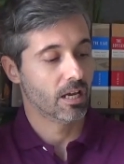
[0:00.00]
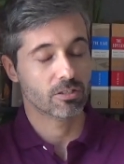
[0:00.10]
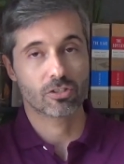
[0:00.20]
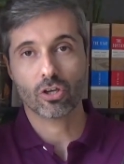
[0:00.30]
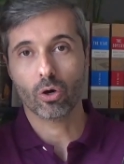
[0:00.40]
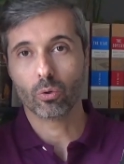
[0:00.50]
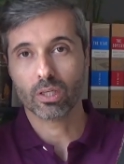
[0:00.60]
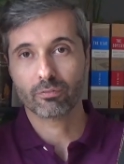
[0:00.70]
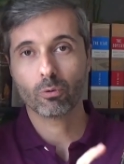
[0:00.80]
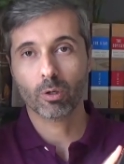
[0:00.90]
So
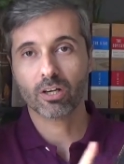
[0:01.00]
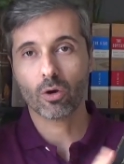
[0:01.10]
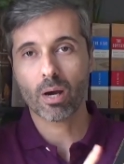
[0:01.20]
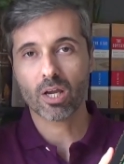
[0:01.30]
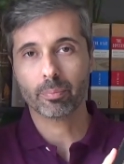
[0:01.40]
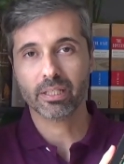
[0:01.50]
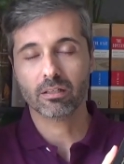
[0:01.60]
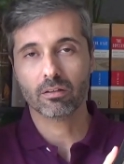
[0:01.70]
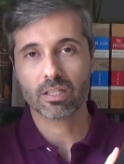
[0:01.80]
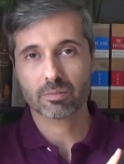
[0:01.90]
if you want to know my
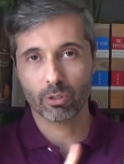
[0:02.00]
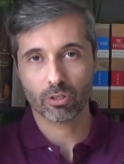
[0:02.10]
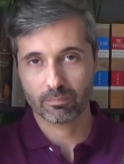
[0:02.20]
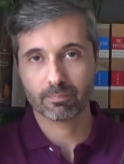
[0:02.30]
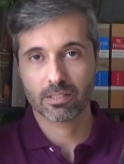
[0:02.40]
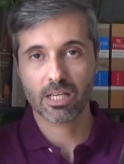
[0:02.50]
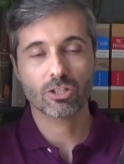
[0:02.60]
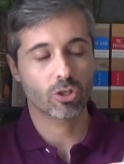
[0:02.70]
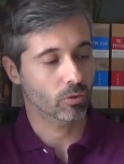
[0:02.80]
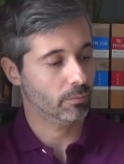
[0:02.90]
opinion on this book, stay
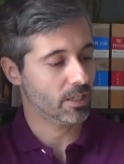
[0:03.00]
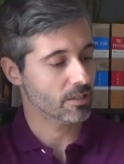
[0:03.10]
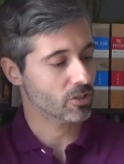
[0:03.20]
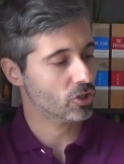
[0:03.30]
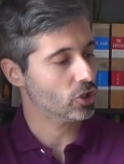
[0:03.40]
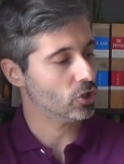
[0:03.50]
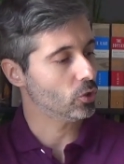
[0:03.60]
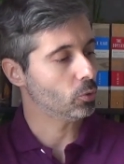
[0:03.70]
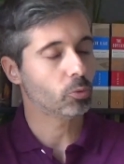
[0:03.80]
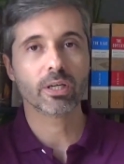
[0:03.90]
tuned because
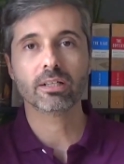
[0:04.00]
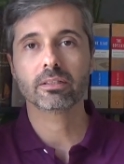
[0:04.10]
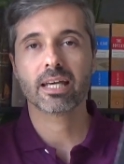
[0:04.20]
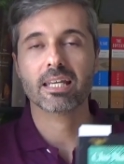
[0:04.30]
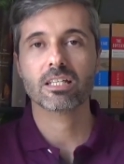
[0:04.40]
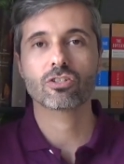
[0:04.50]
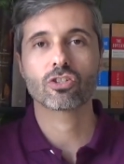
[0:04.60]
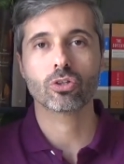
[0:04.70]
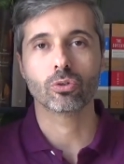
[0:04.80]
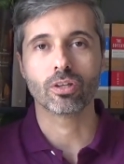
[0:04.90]
you will get it
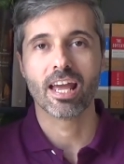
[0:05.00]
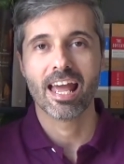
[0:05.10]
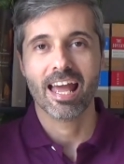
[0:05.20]
soon.